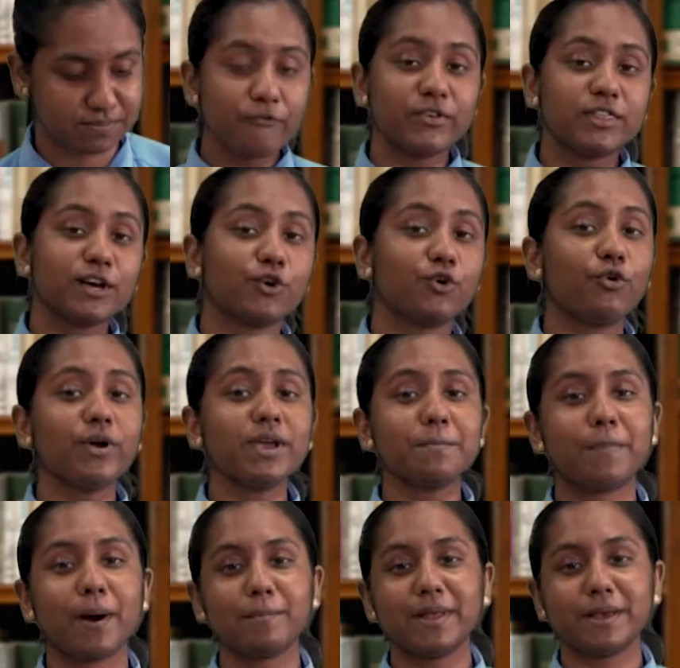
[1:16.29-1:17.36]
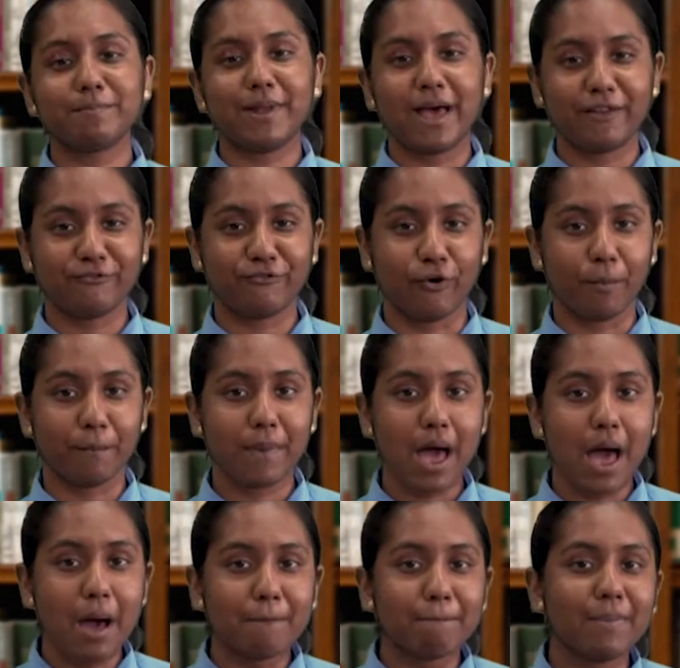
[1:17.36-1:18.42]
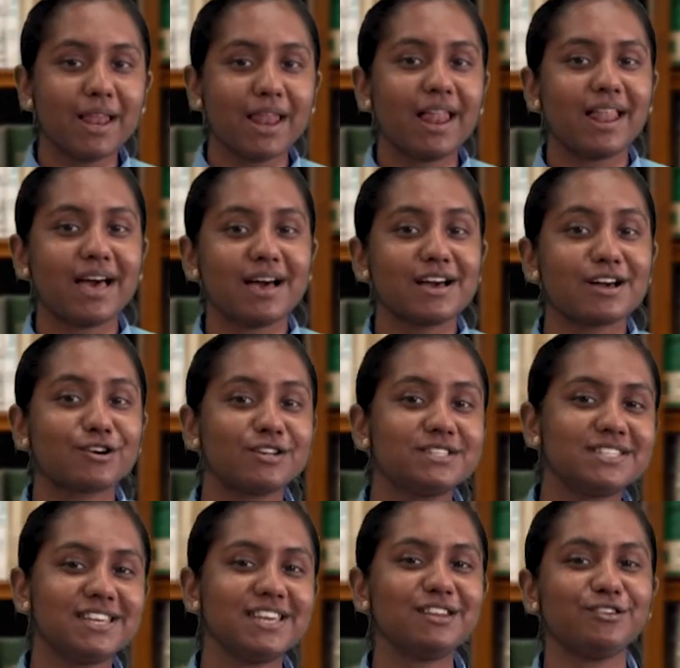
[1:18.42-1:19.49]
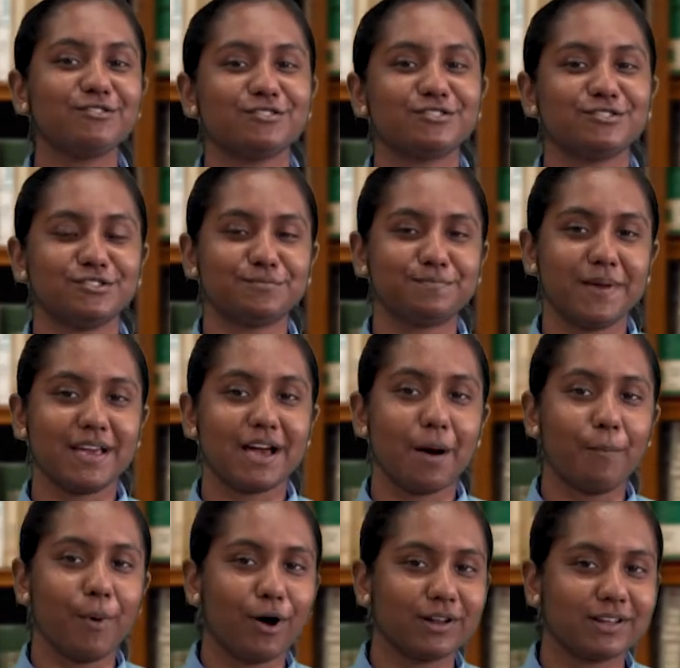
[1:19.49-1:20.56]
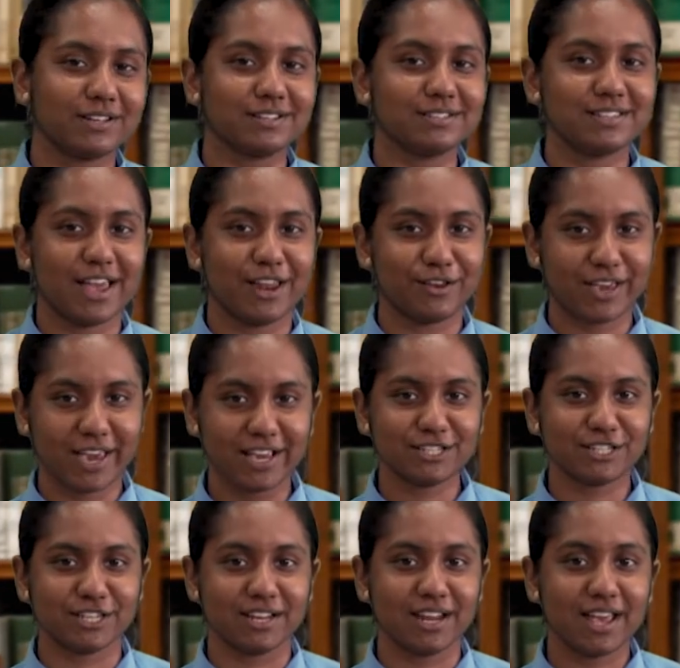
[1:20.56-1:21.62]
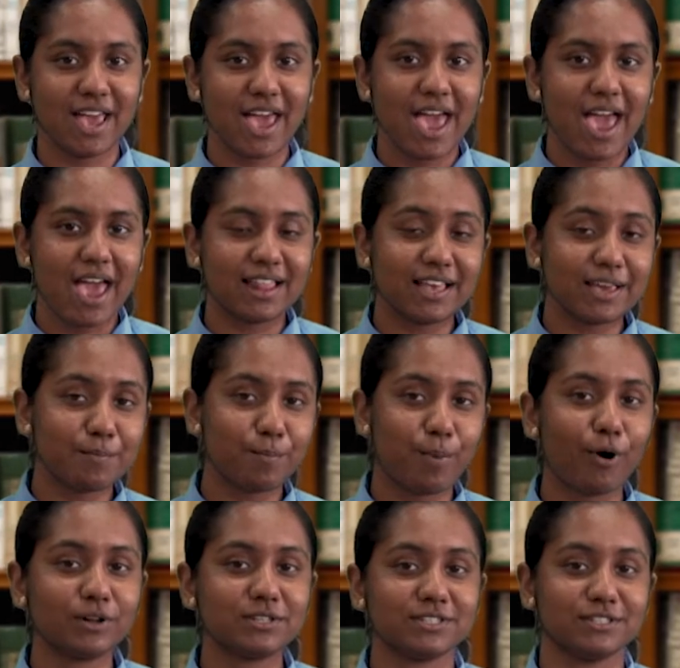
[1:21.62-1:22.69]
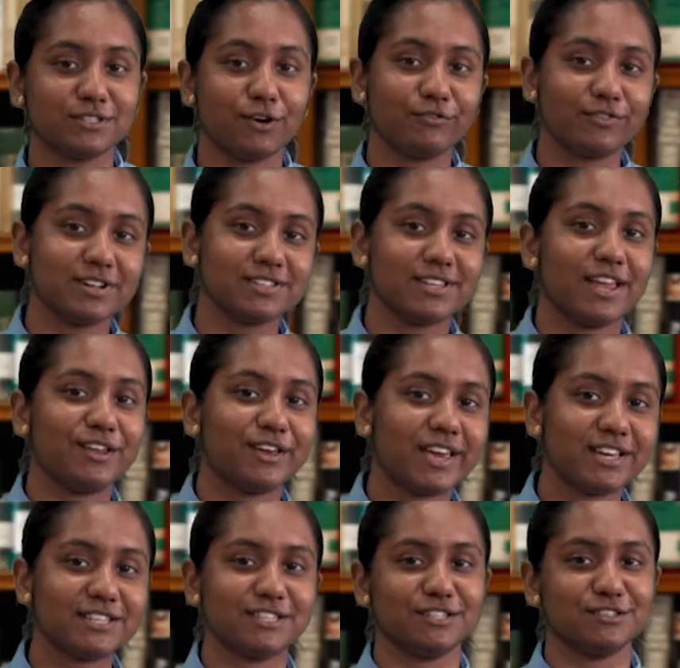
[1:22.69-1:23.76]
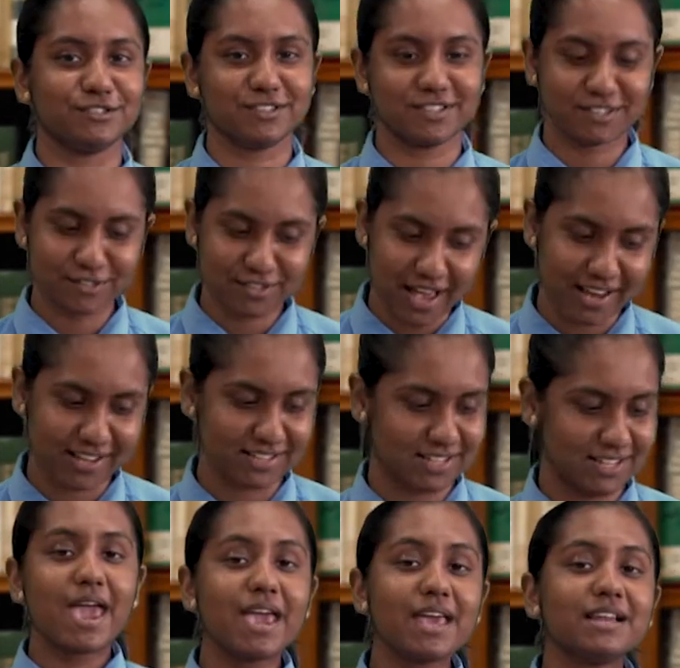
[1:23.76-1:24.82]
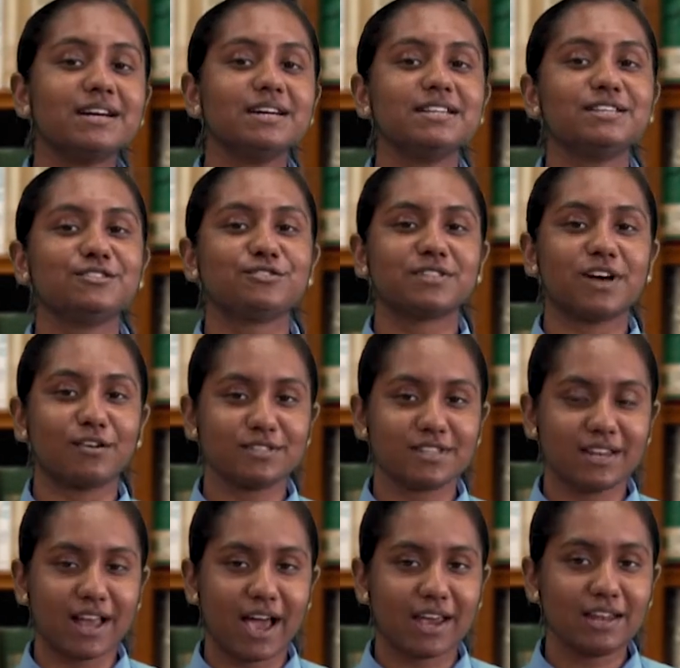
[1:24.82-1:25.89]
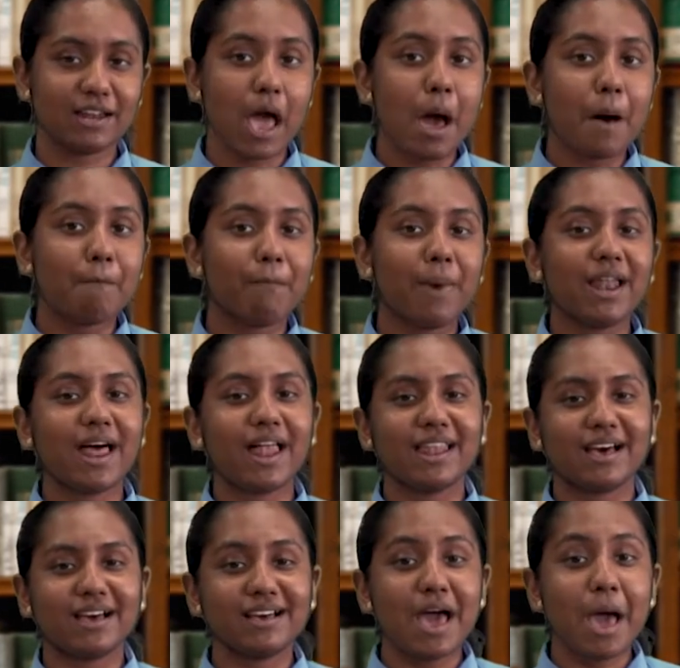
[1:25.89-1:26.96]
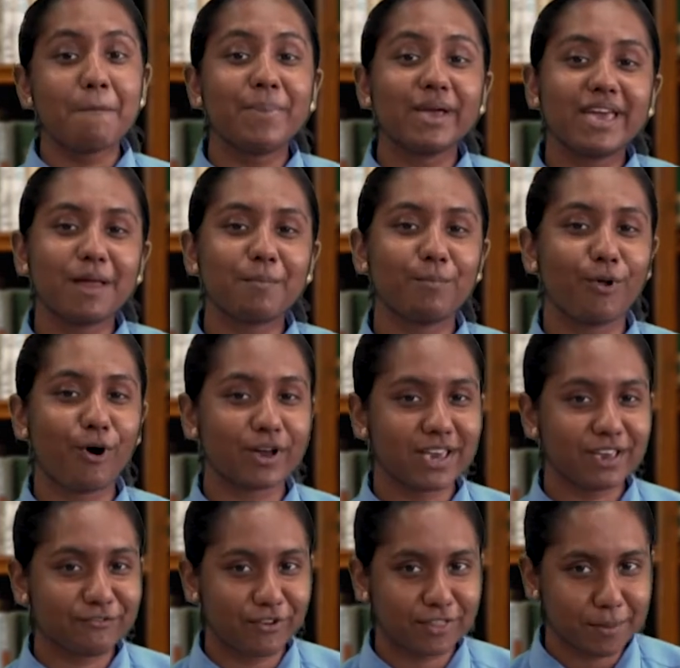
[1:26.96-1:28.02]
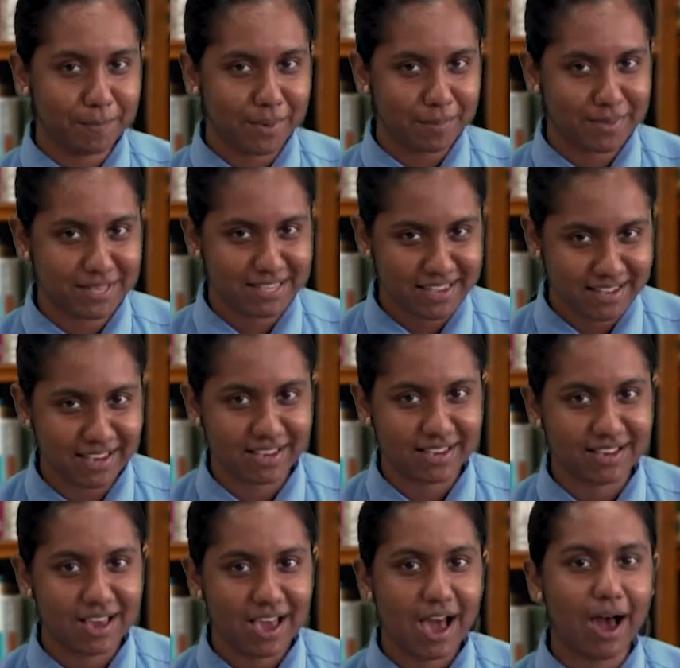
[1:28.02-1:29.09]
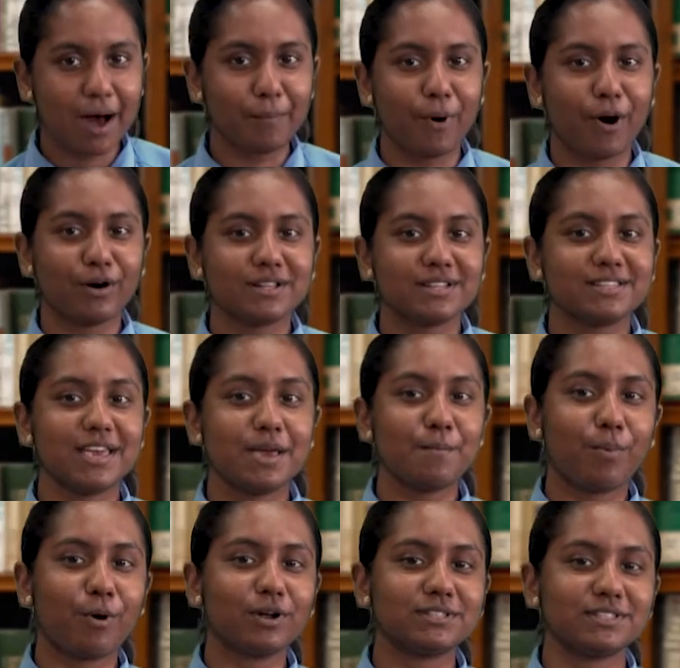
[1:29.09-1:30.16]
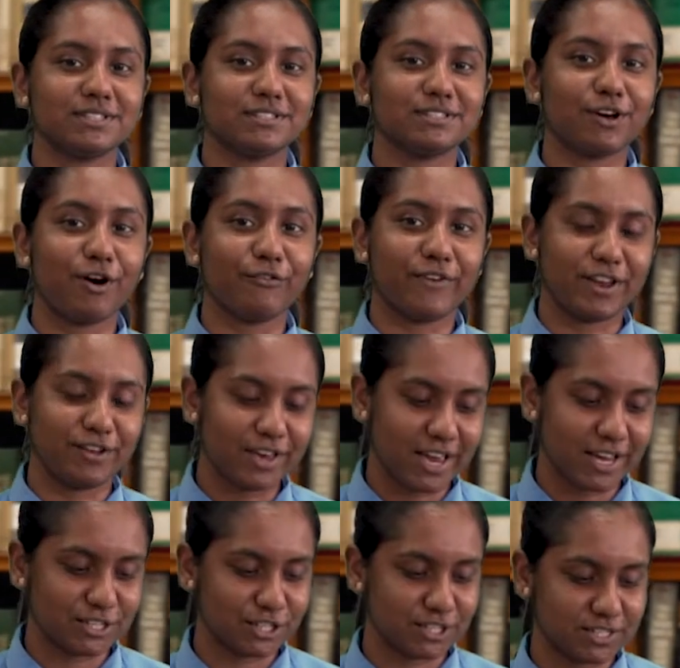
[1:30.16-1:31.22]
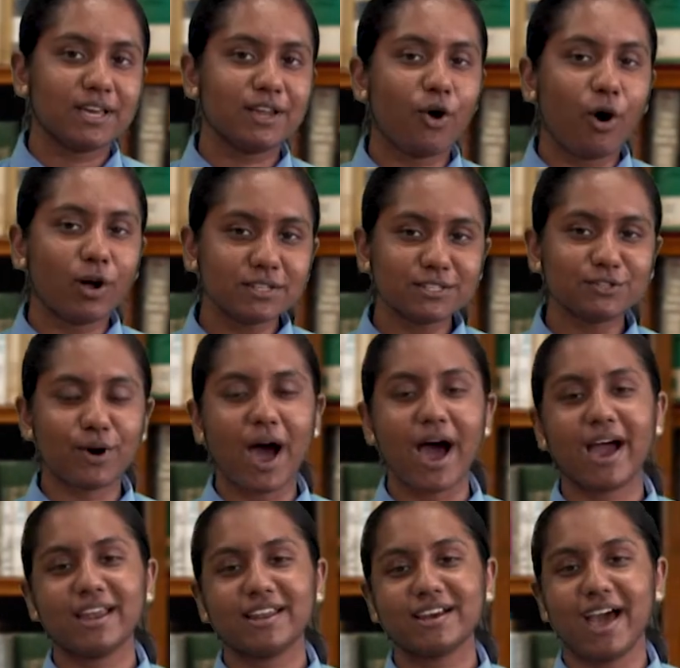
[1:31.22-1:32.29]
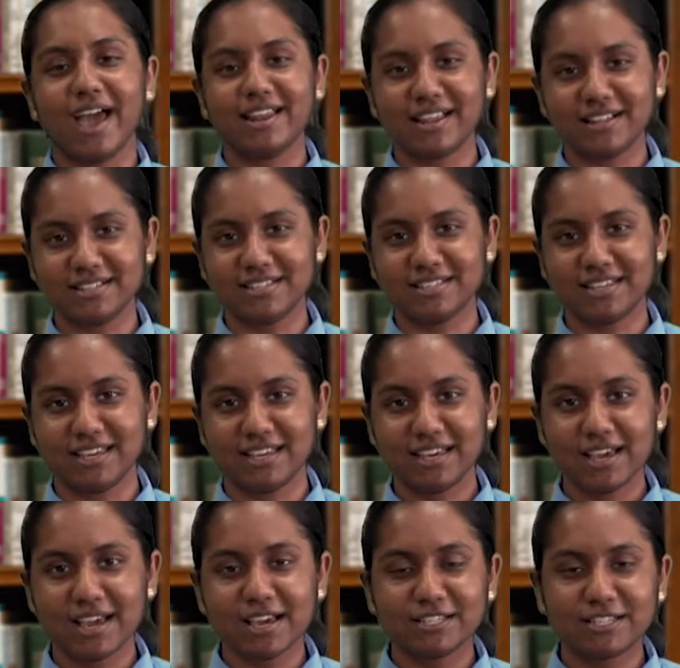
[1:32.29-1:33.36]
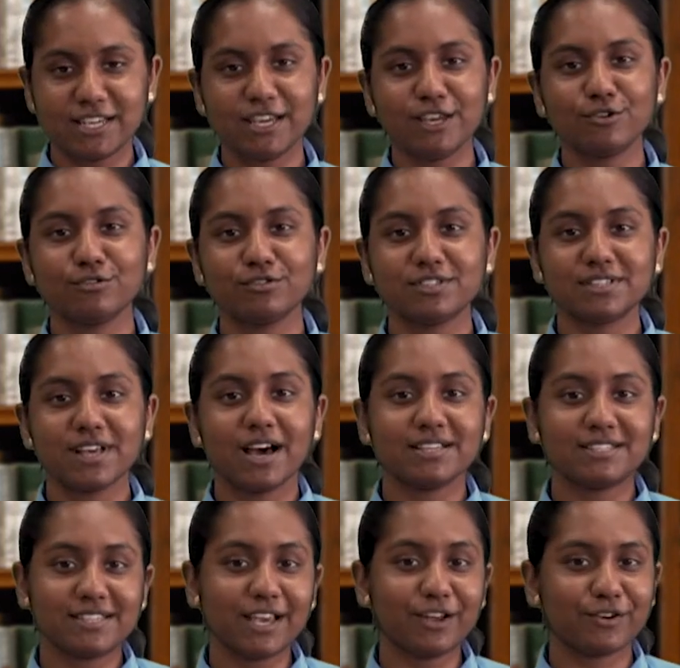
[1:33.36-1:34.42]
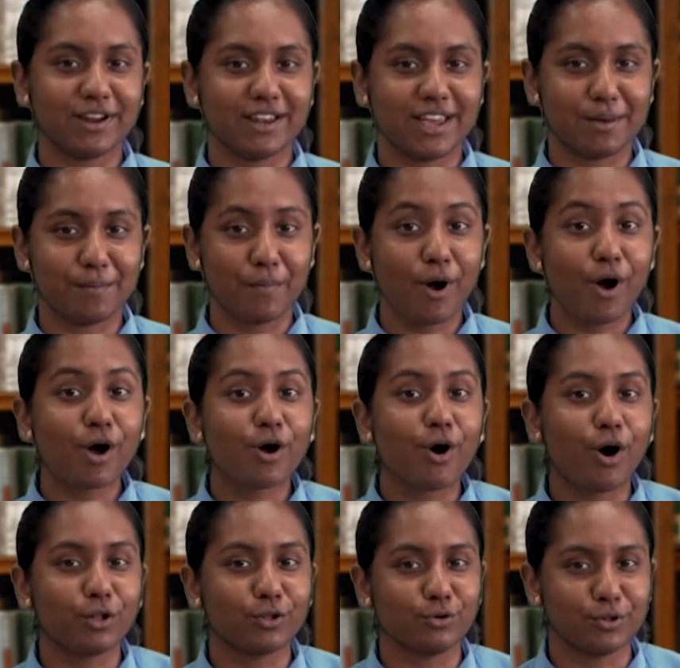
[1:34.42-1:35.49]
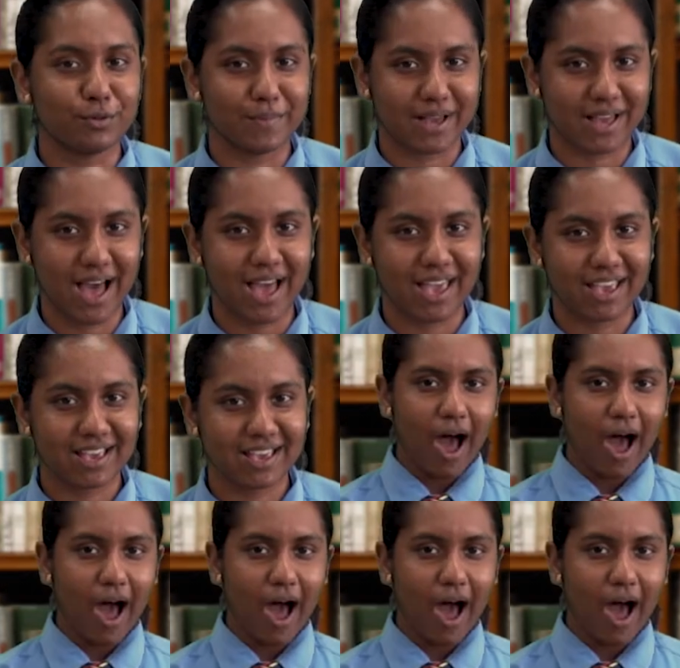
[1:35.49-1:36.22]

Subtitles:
With the growing public platform, Malala continued to speak about girls' education and the importance of girls' education to the society. In early 2009, Malala began blogging for the BBC about the importance of education. In order to hide her identity, she used a secret name called Gul Makai.